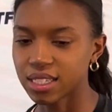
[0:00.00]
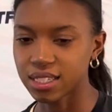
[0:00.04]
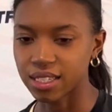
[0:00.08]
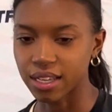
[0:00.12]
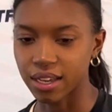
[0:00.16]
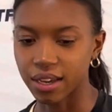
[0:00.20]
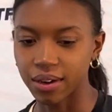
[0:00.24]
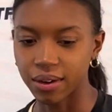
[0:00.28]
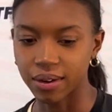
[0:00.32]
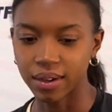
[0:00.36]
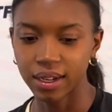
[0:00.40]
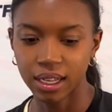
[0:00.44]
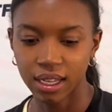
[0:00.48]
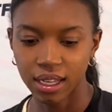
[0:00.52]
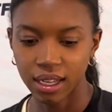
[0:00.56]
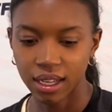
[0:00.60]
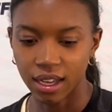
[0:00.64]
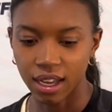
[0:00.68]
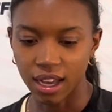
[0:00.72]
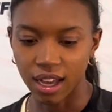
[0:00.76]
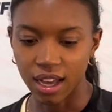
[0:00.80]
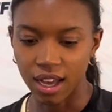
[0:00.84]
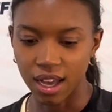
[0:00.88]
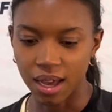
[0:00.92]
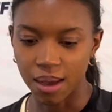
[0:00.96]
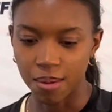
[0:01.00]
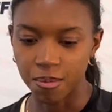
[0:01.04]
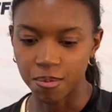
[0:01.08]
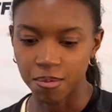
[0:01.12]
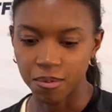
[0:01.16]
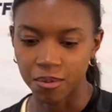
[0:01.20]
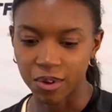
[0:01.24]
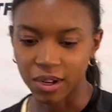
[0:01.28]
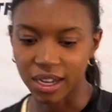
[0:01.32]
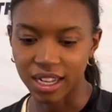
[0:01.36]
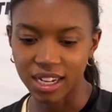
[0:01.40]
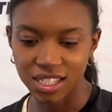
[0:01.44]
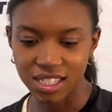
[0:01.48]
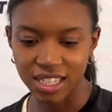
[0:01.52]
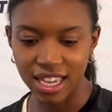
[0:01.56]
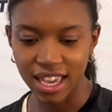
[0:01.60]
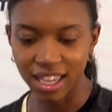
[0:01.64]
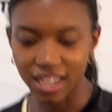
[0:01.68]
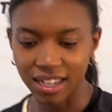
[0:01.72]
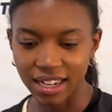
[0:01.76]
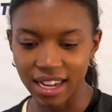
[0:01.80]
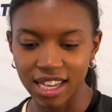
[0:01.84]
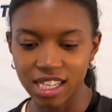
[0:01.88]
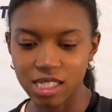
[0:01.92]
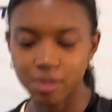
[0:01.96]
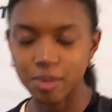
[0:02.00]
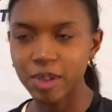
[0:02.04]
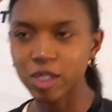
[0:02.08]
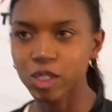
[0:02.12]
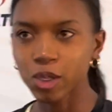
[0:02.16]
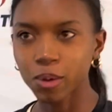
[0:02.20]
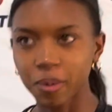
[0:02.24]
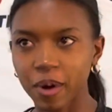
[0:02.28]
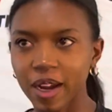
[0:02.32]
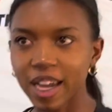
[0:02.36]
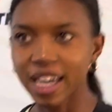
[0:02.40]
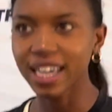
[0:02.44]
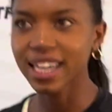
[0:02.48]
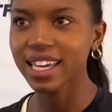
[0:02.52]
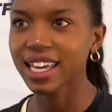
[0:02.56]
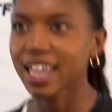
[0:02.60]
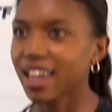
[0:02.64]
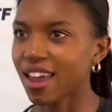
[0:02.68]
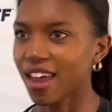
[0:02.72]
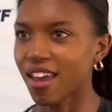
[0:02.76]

So we're going to take a nice mental break